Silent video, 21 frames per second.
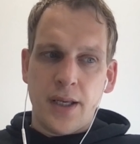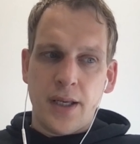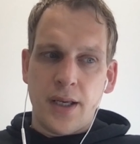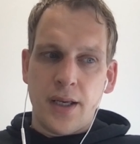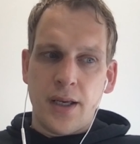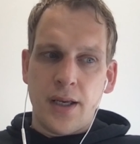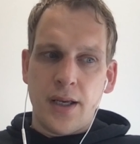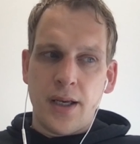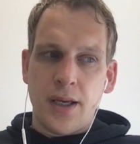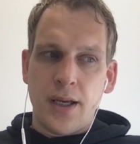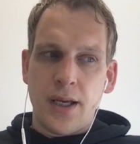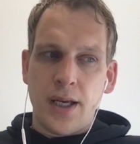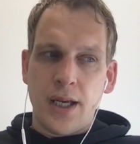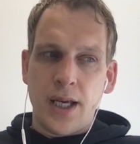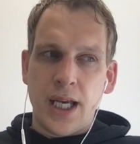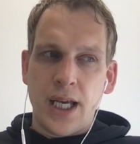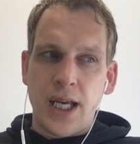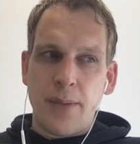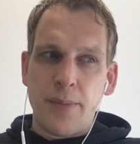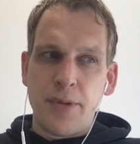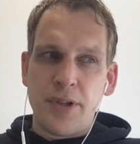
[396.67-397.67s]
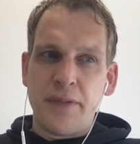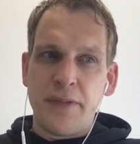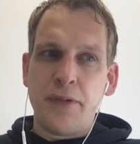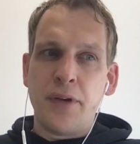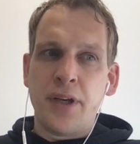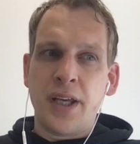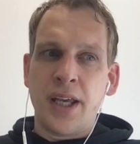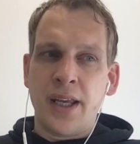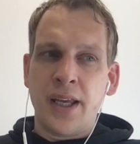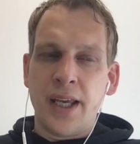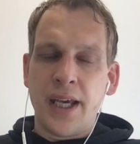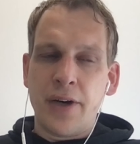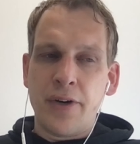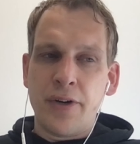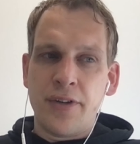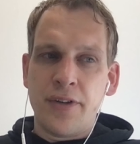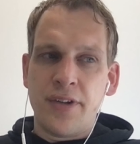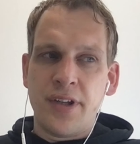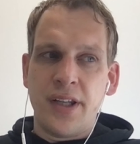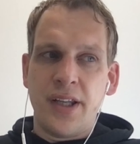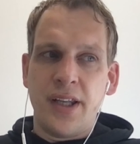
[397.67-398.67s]
Uh, uh, but if you can
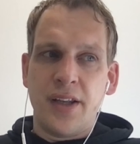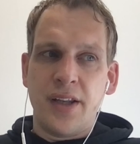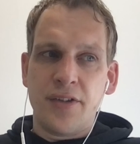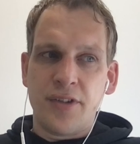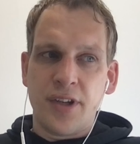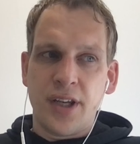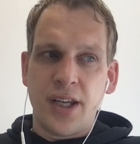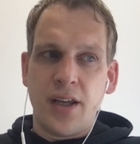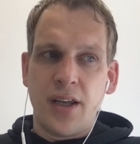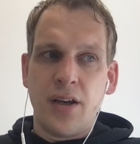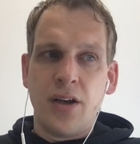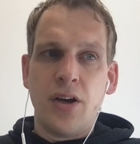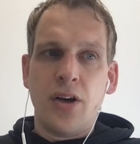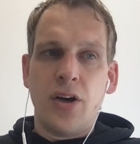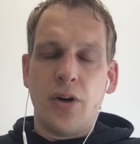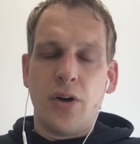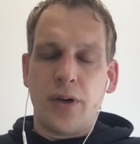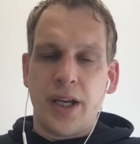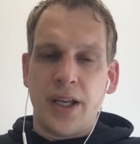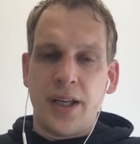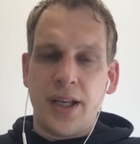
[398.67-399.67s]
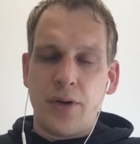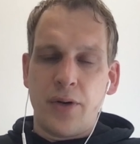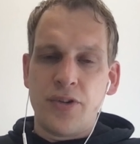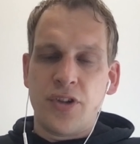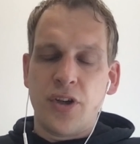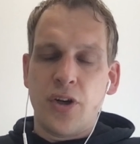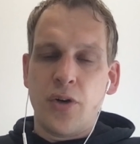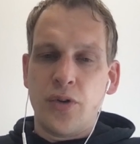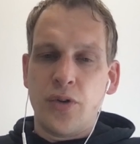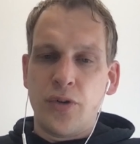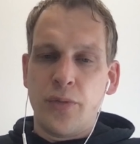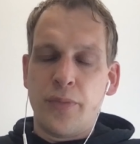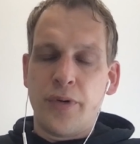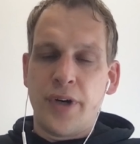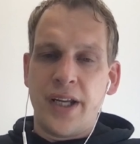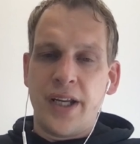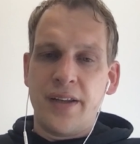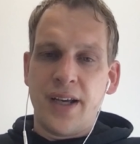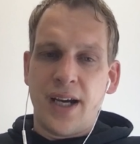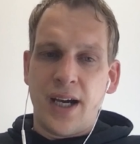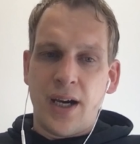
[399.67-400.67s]
guarantee and say, okay, now it's going to
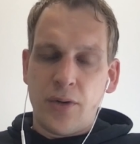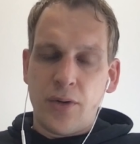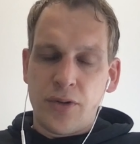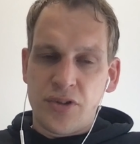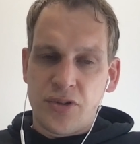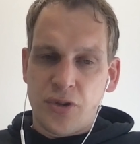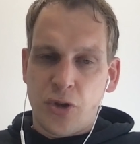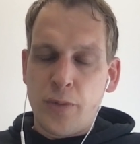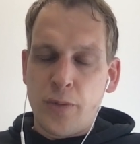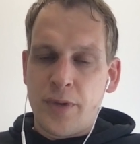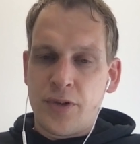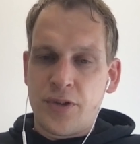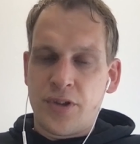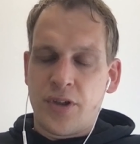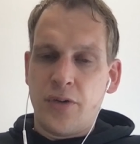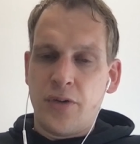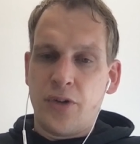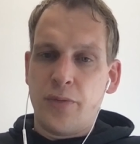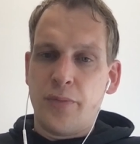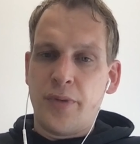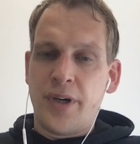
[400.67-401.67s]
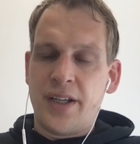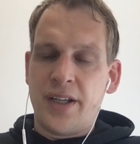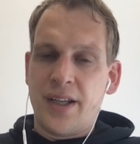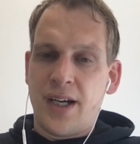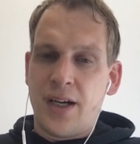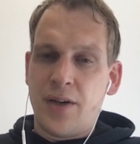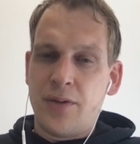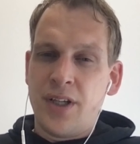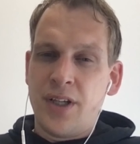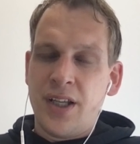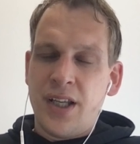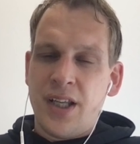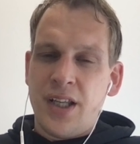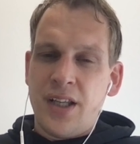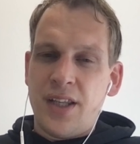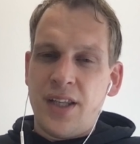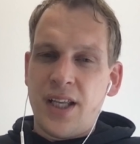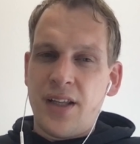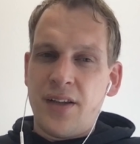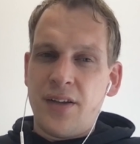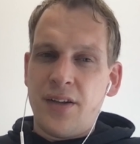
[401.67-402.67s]
break down, it's almost going to break down,
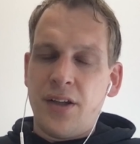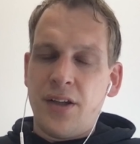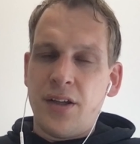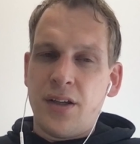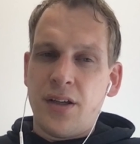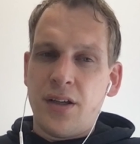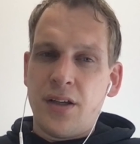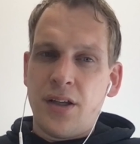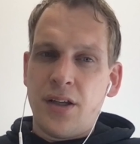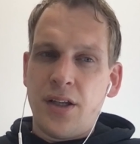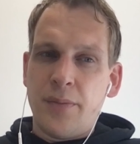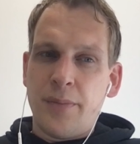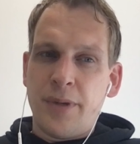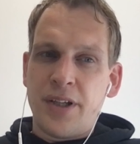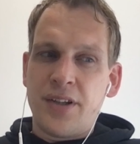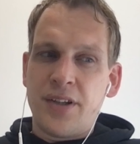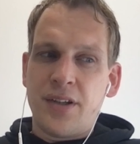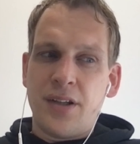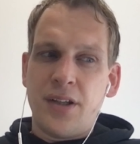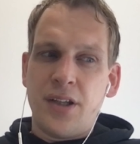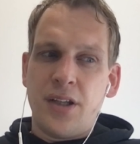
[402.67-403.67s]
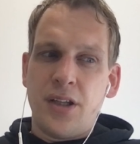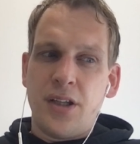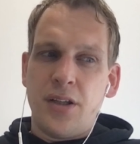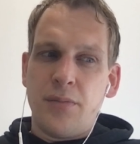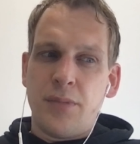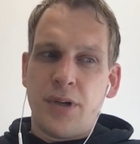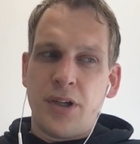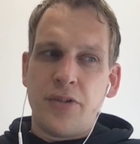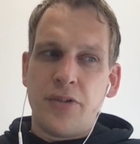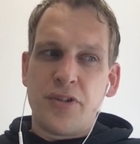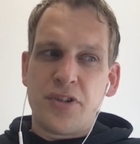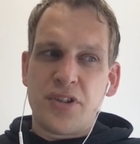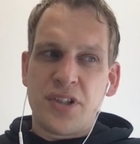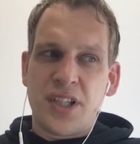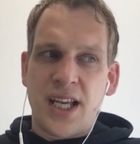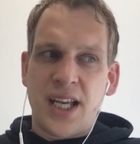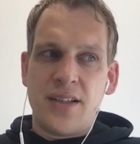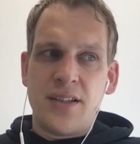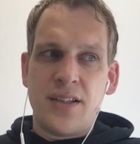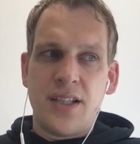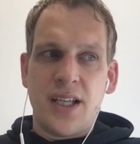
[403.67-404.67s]
then uh, you might... might
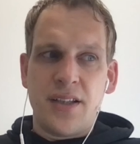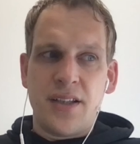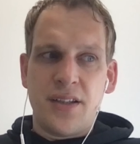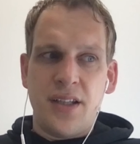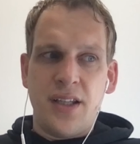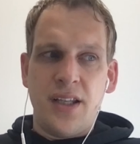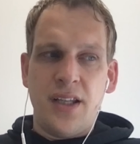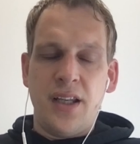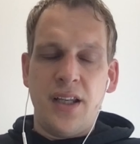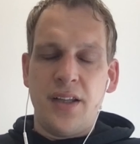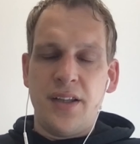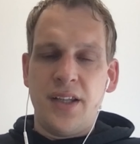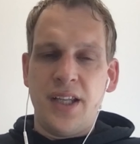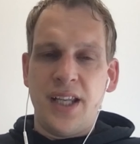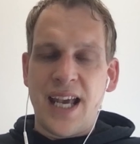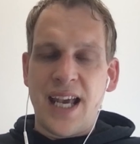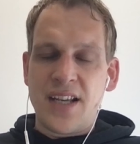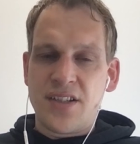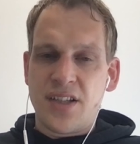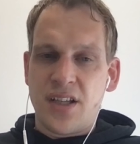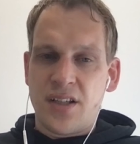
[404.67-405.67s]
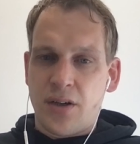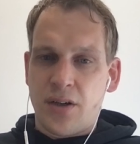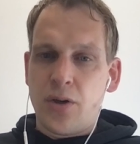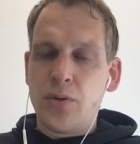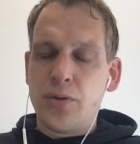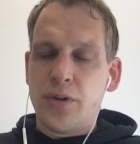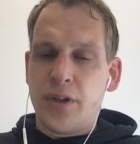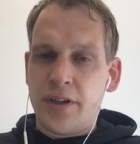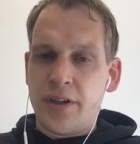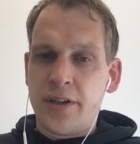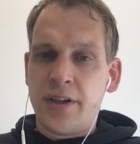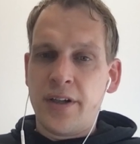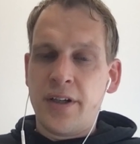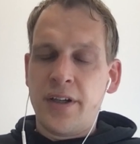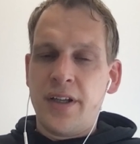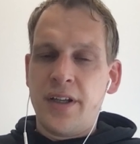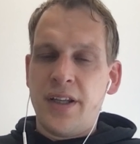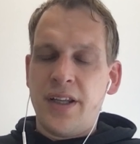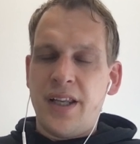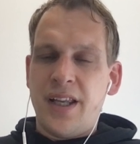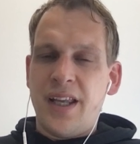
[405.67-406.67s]
understand that the, the asset owner
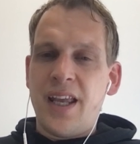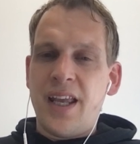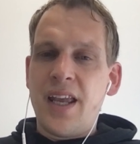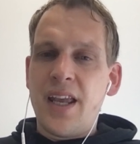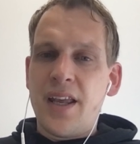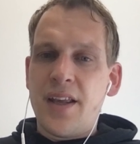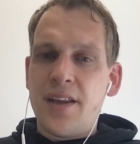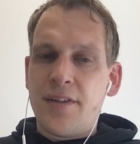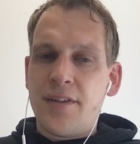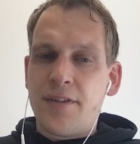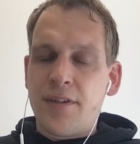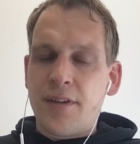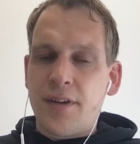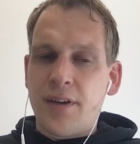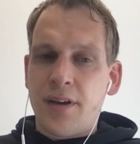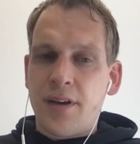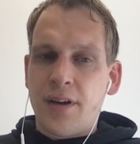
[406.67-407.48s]
is